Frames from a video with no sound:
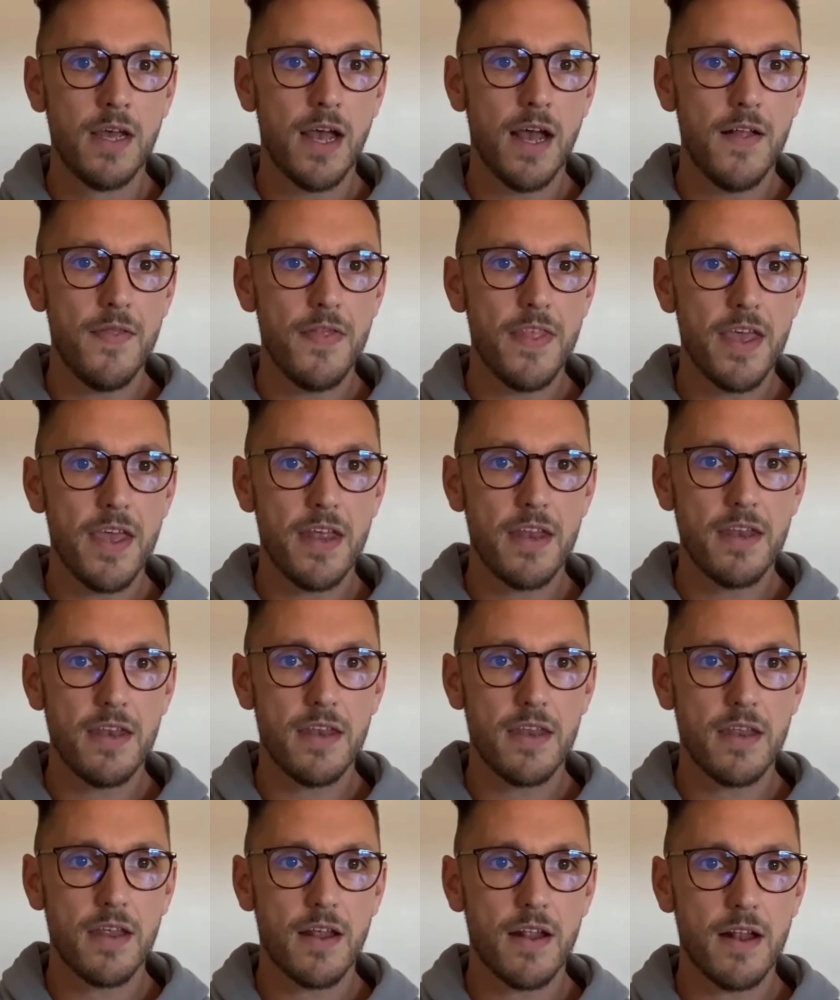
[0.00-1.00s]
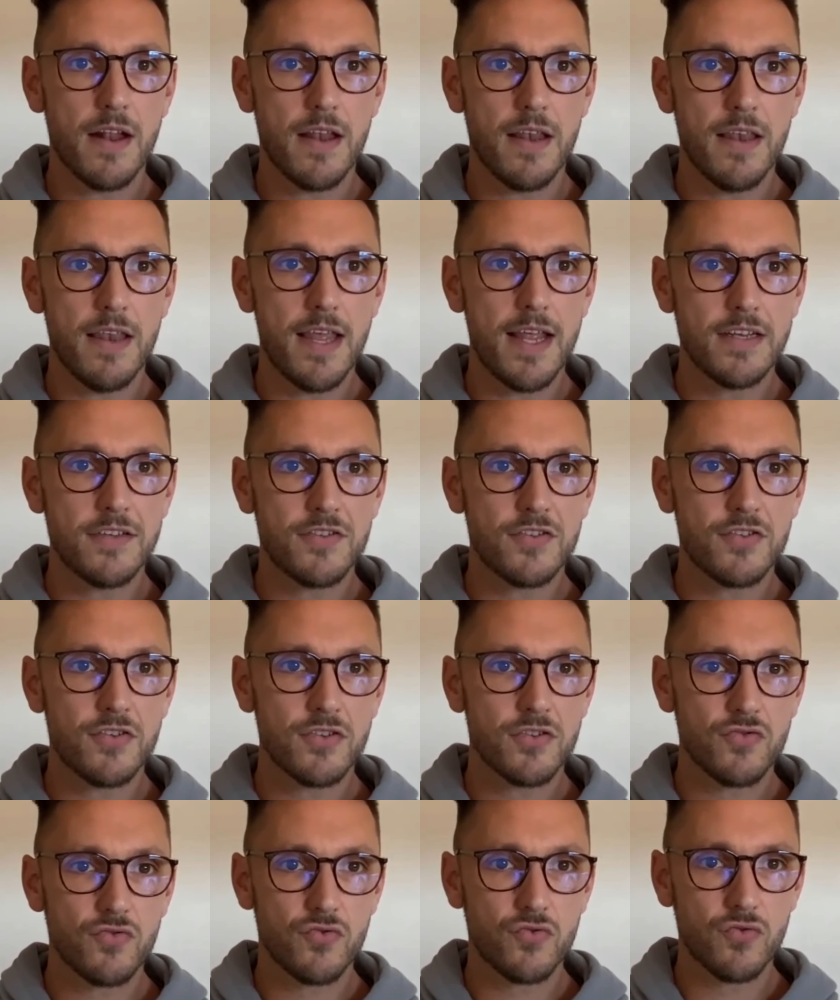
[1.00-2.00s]
And then let's
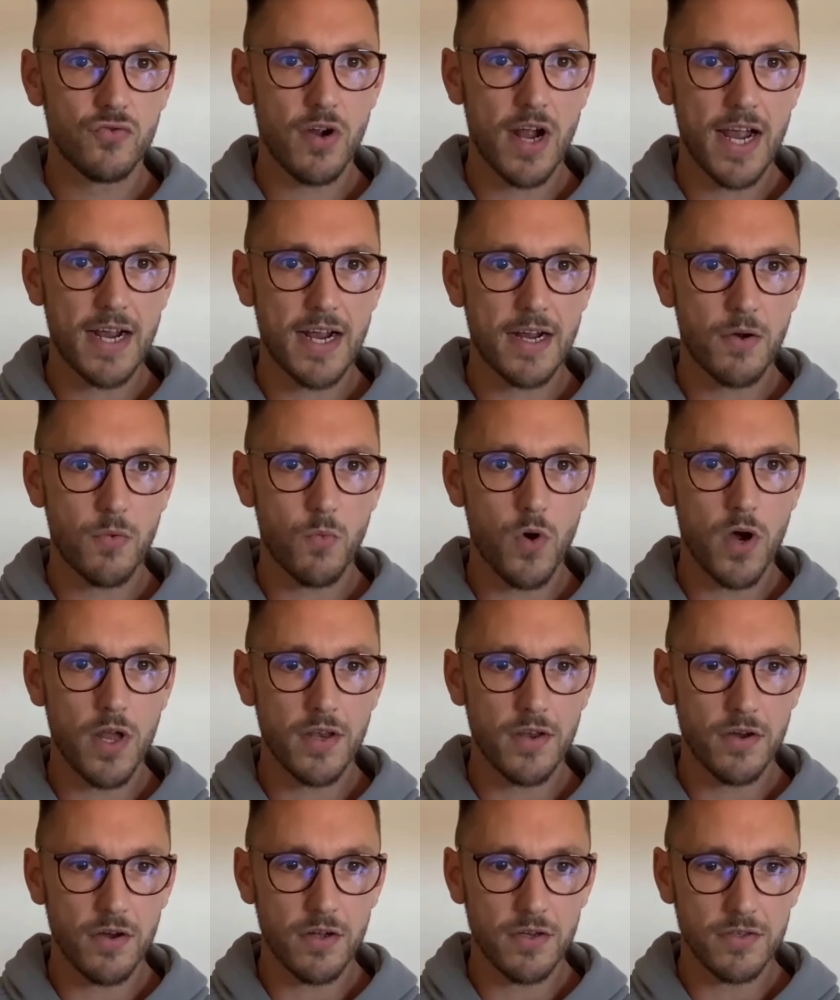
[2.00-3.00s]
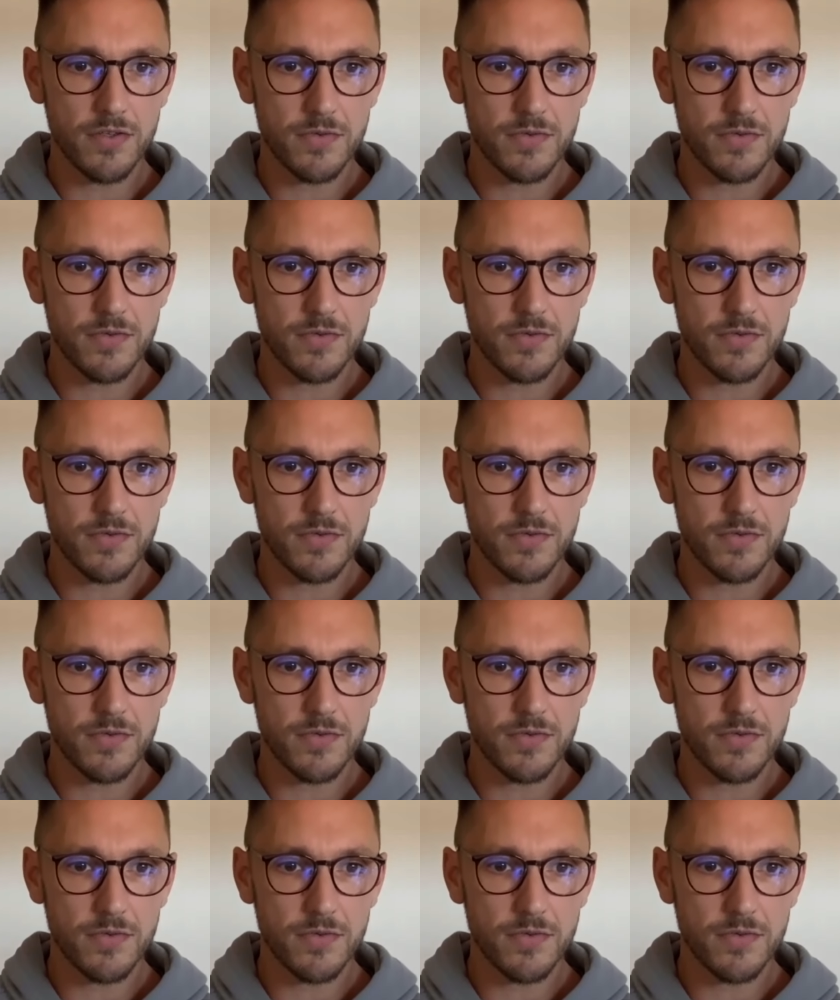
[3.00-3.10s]
just drag one on.